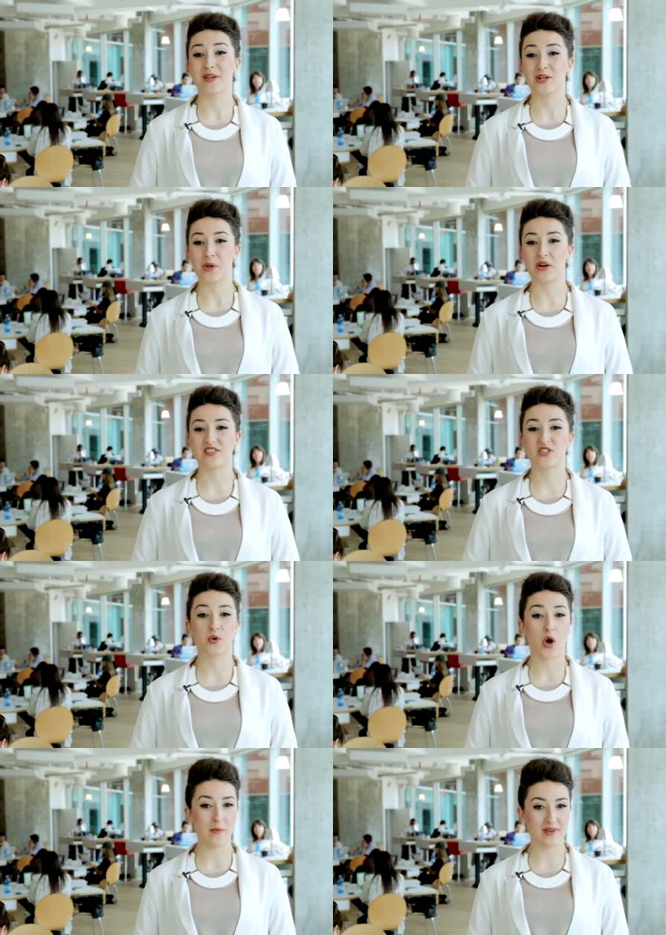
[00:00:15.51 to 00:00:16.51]
been closed to
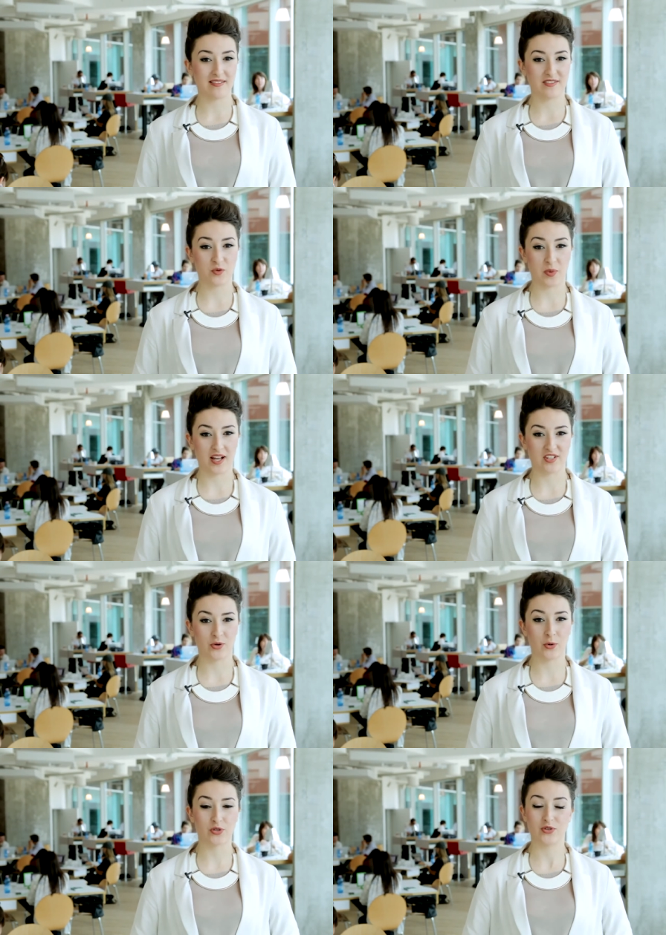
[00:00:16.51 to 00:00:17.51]
accommodate the Dubai
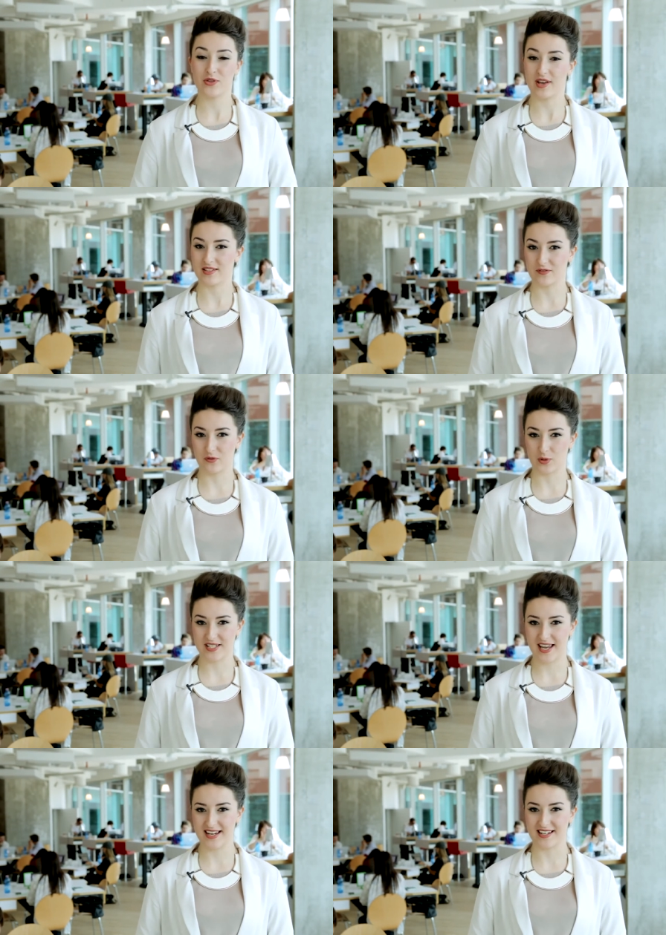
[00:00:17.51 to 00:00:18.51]
Tour twenty
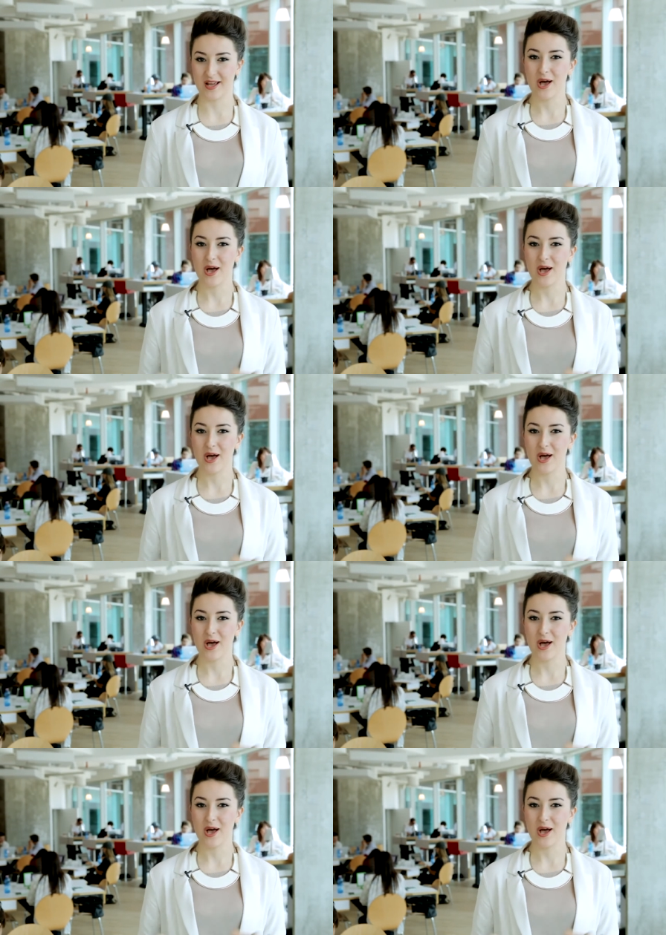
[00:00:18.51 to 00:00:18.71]
fourteen,